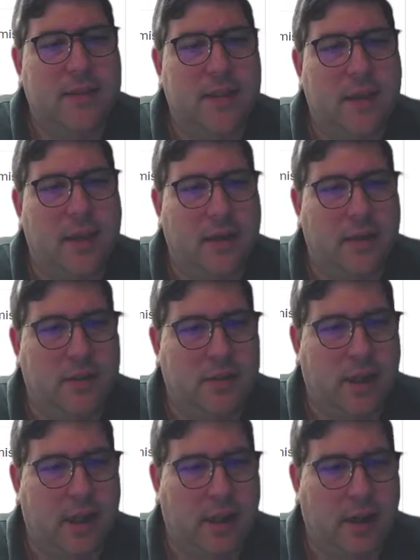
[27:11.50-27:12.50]
that there's
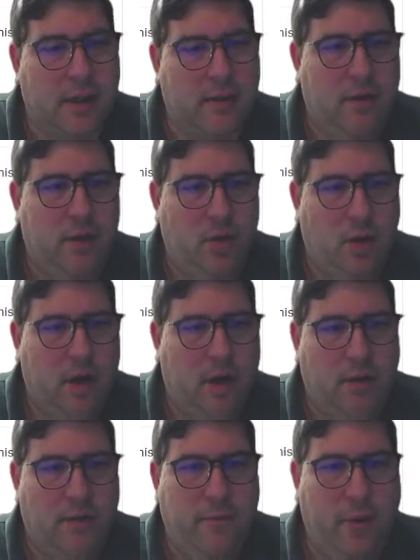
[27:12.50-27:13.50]
a
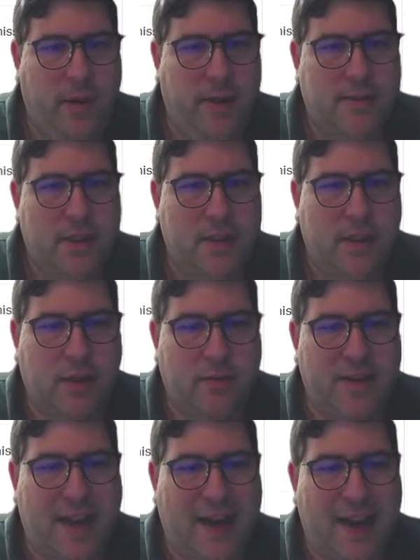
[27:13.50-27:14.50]
URL for the extension of
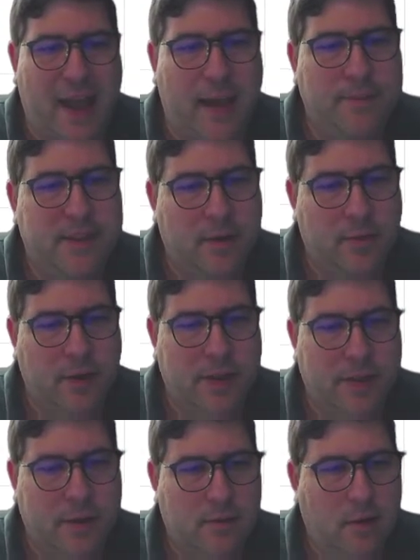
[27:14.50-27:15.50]
data absent
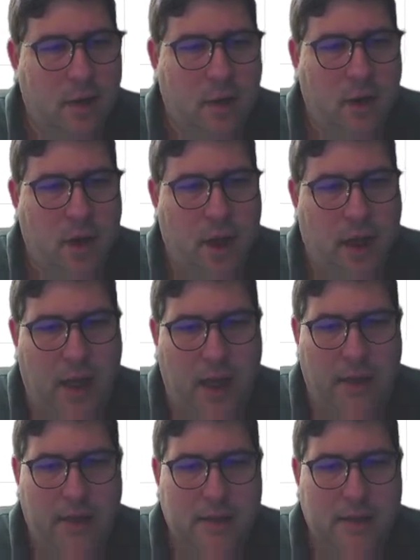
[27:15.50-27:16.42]
reason. And this